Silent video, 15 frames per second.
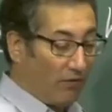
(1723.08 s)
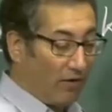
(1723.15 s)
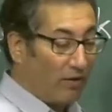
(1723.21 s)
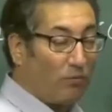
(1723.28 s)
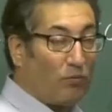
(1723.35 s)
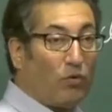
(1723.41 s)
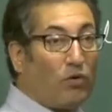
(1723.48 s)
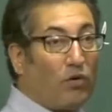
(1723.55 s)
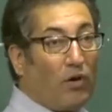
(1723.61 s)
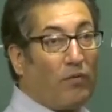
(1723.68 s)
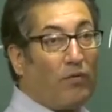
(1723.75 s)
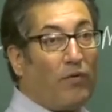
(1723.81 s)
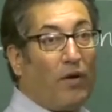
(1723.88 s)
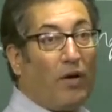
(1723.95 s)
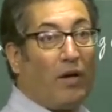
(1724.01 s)
1 mole of
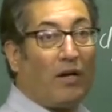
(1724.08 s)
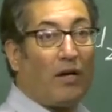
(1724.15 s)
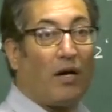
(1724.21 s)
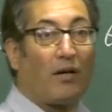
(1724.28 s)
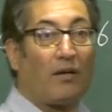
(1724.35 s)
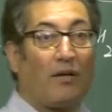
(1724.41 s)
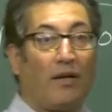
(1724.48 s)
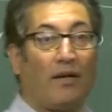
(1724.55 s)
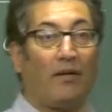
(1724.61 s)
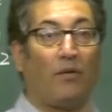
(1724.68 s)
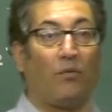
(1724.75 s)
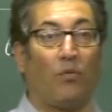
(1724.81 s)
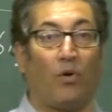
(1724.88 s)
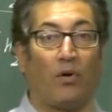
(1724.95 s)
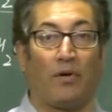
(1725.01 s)
carnallite in
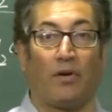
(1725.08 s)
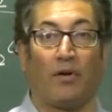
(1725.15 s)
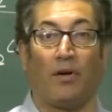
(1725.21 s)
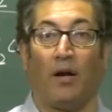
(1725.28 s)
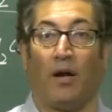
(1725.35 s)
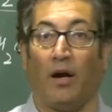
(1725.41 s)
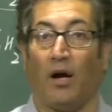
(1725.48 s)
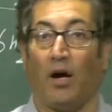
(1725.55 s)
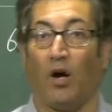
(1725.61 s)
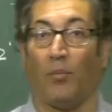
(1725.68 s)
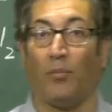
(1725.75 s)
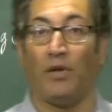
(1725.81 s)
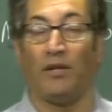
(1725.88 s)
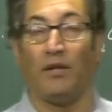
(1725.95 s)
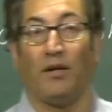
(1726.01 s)
water, how
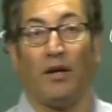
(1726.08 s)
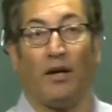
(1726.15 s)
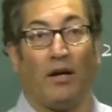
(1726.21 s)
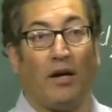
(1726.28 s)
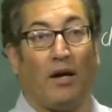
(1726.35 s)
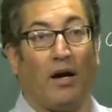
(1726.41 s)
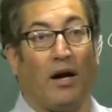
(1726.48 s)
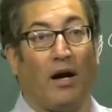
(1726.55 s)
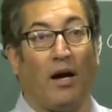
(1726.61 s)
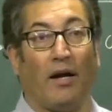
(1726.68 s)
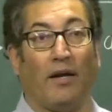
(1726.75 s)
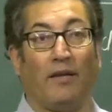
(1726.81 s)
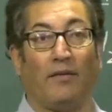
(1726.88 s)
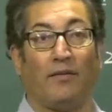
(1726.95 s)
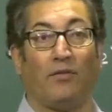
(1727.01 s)
many
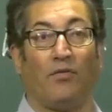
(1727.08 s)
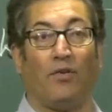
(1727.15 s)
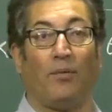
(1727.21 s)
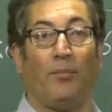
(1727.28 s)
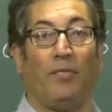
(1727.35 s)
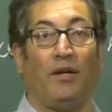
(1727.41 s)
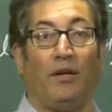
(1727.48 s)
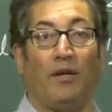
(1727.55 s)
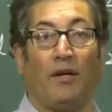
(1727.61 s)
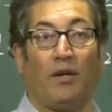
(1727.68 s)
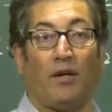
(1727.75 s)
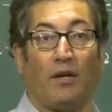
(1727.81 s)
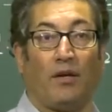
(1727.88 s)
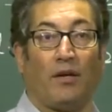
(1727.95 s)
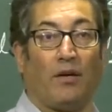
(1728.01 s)
ions will be
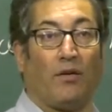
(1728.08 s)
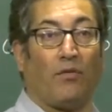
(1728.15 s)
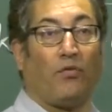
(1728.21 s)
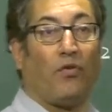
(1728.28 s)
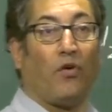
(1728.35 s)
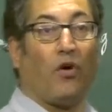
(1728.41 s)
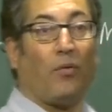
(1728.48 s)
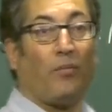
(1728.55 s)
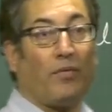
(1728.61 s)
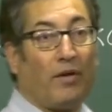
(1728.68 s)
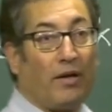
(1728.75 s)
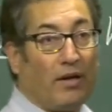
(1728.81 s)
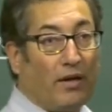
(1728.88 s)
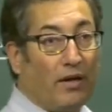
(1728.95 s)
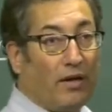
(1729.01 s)
formed
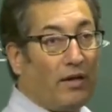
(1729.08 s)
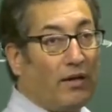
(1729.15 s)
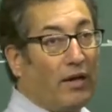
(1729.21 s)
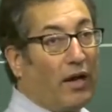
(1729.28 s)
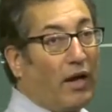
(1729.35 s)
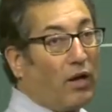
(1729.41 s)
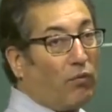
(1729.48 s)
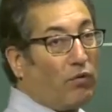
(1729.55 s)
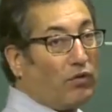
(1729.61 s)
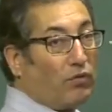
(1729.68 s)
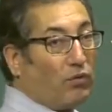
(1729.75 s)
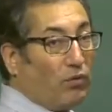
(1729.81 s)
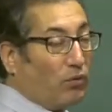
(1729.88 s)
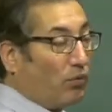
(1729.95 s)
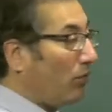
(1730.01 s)
in aqueous
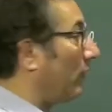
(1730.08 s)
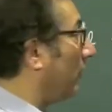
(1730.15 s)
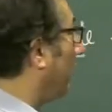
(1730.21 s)
solution.